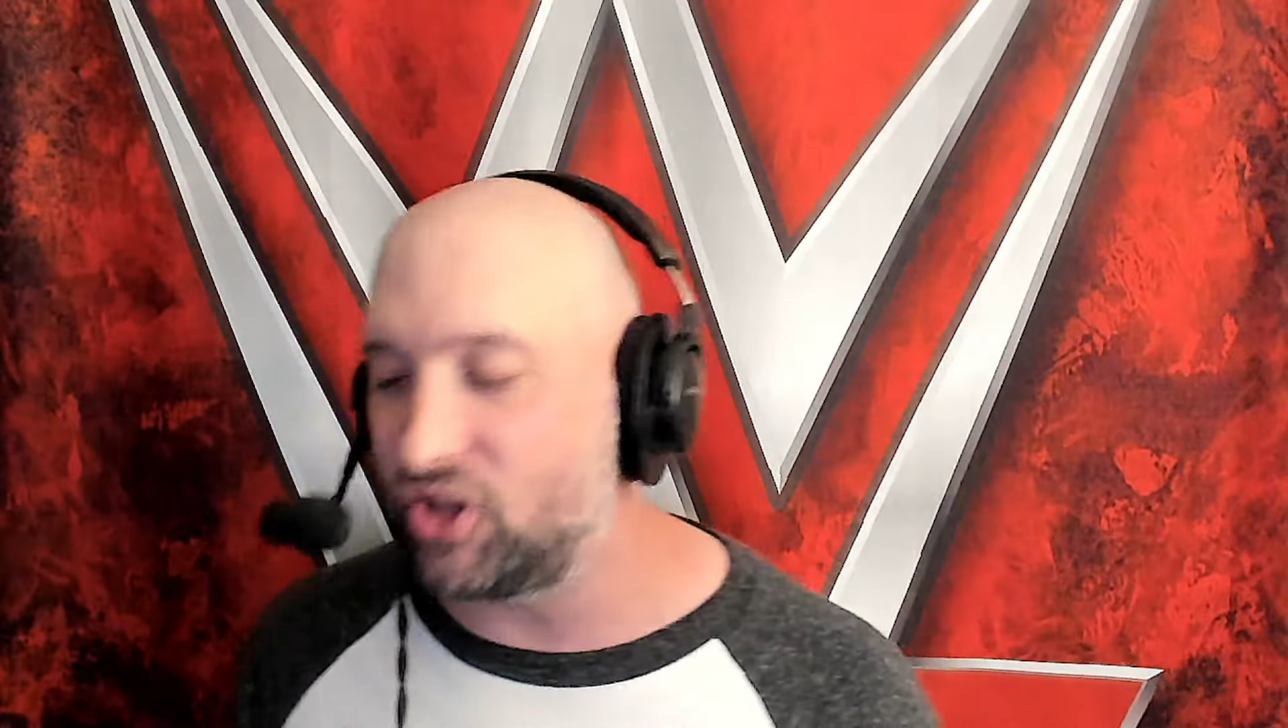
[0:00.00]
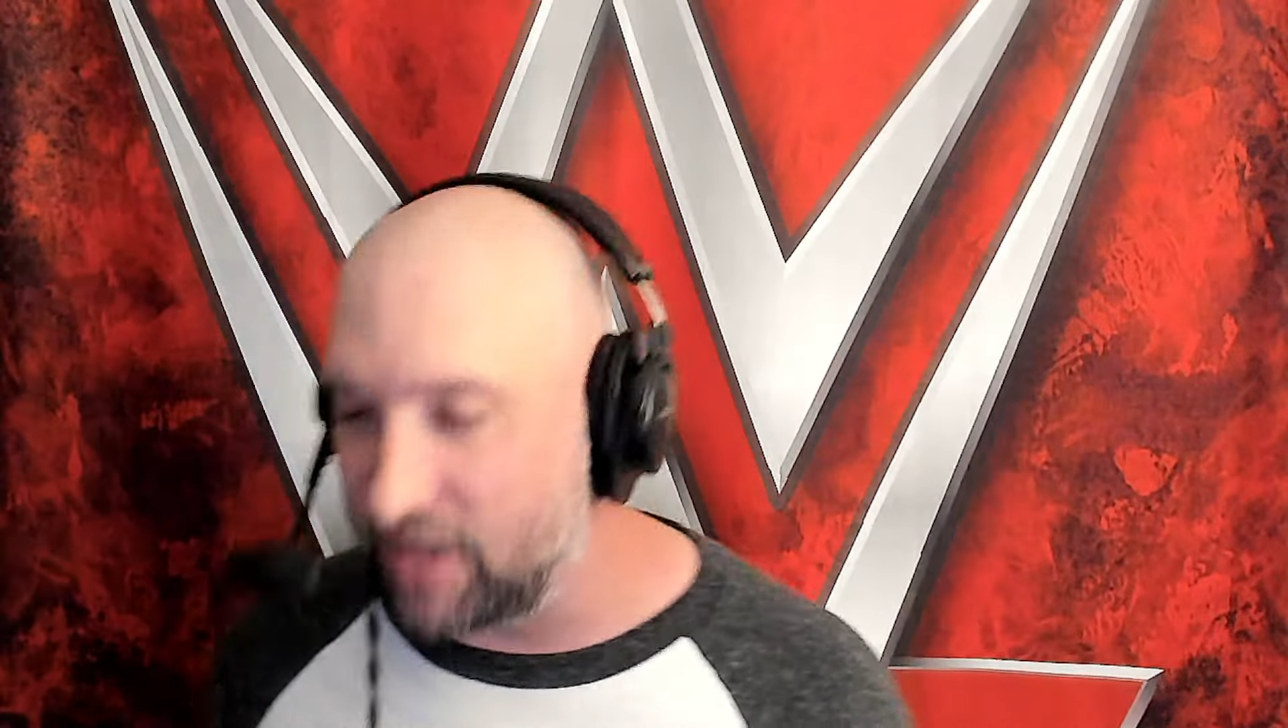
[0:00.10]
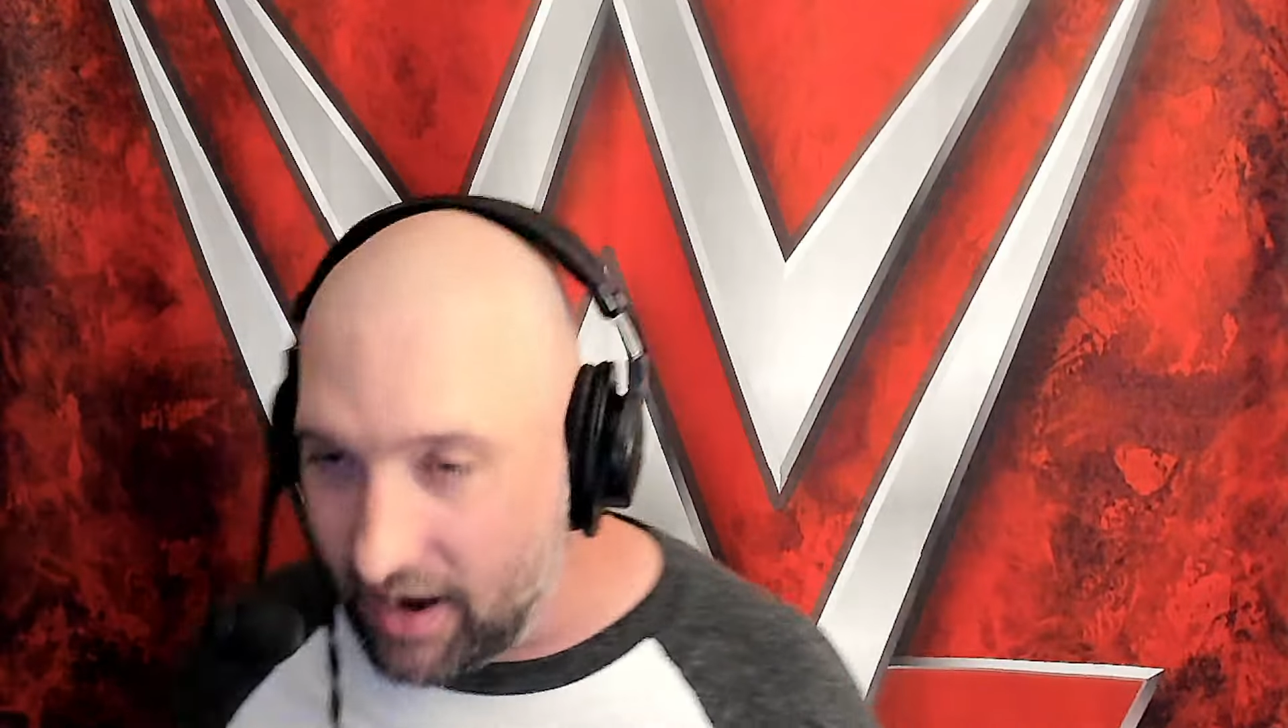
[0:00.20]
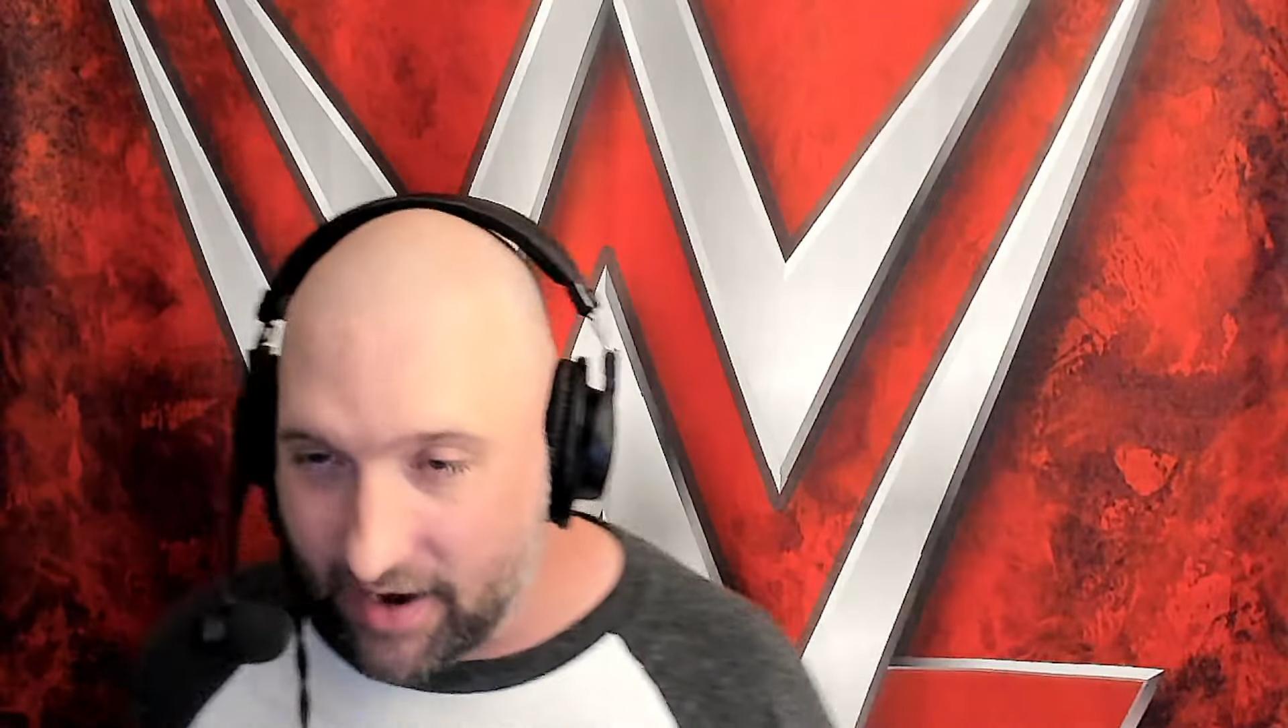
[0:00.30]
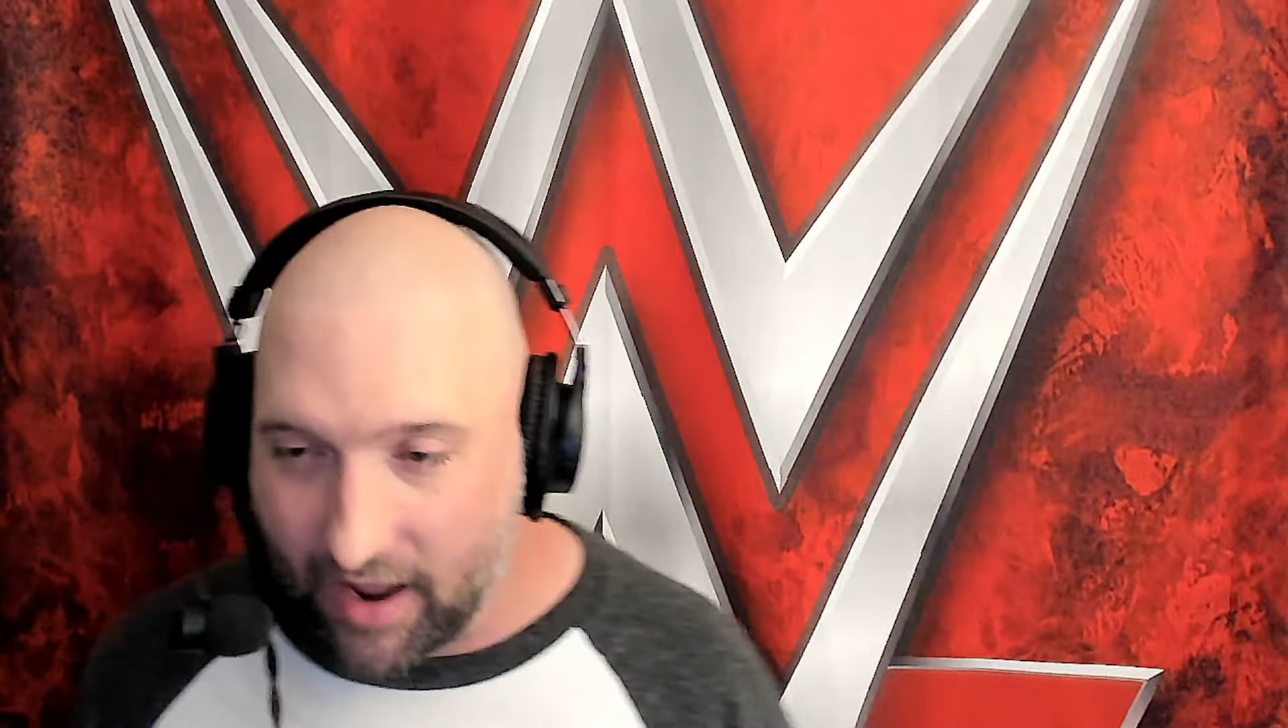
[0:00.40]

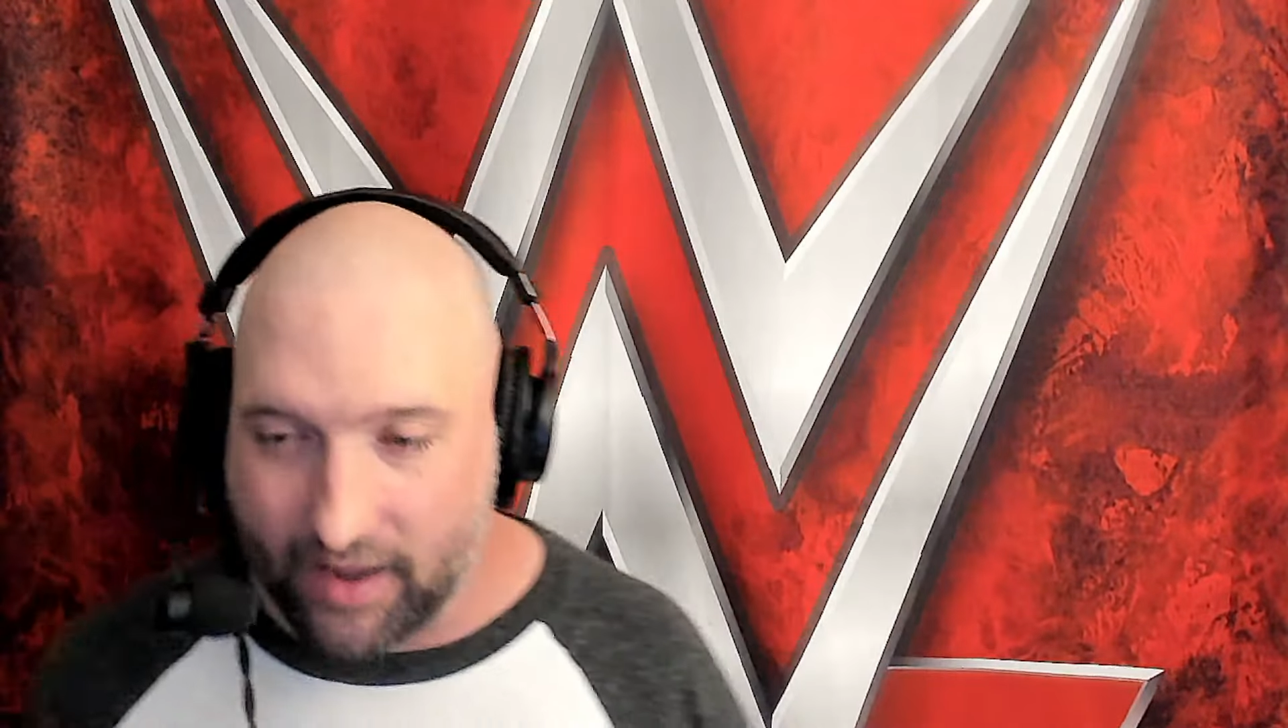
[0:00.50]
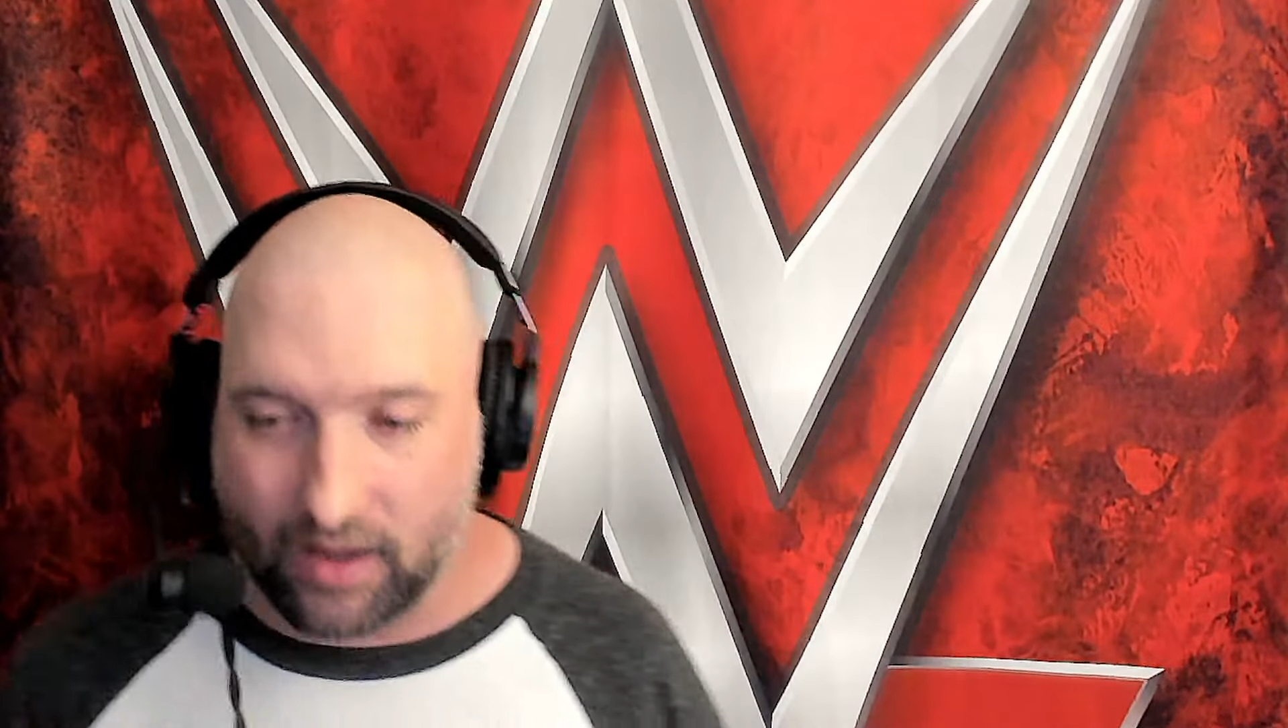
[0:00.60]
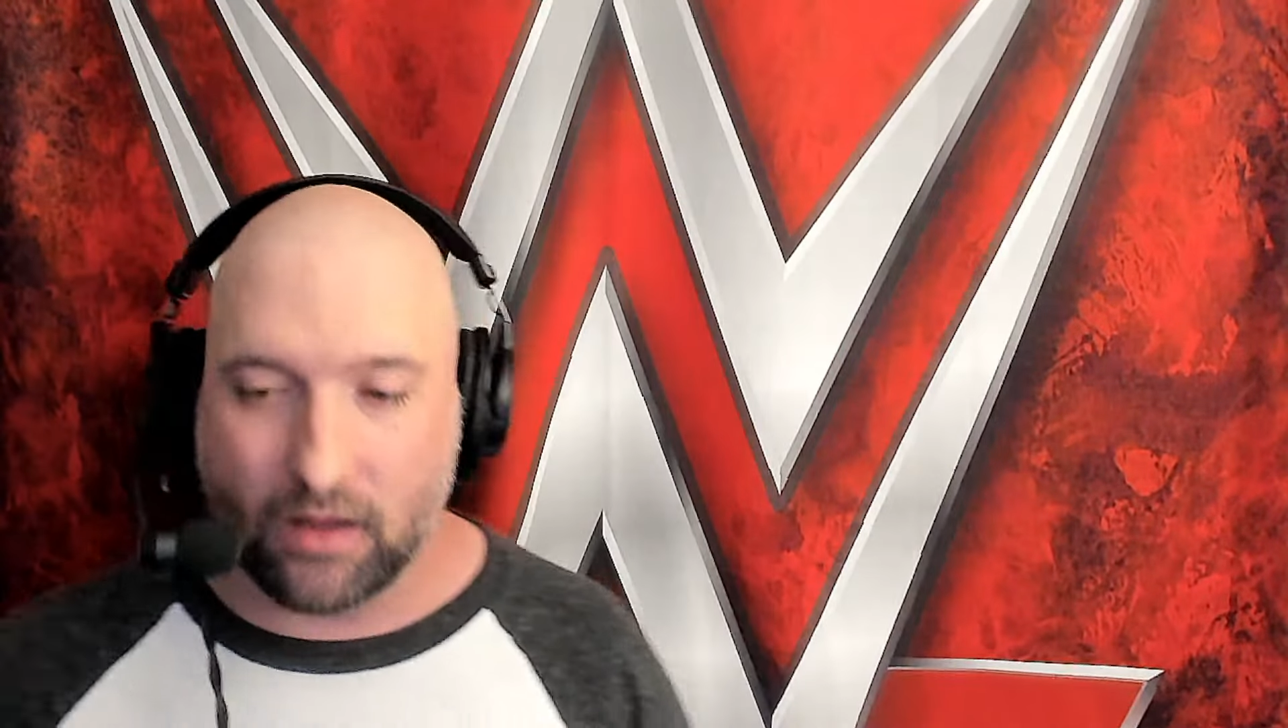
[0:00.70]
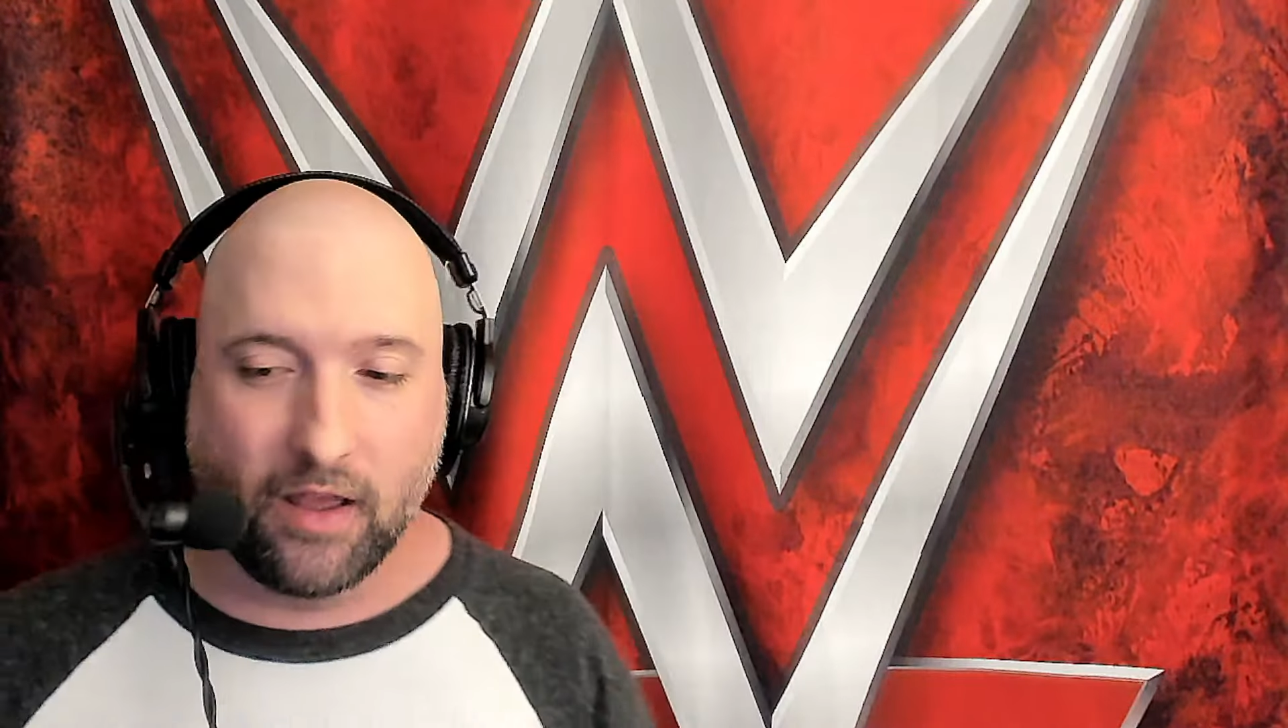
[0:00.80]
tonight.